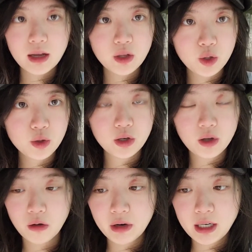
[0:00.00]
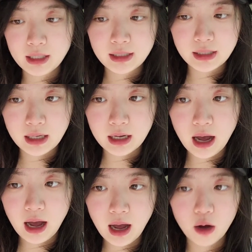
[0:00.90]
you could already see
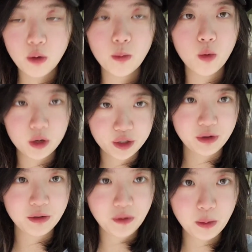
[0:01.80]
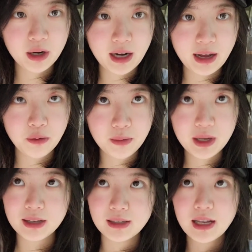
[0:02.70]
how more straightforward it would be,
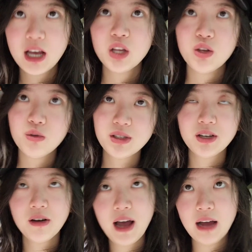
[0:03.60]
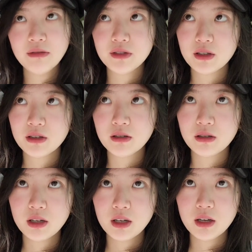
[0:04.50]
because you still have to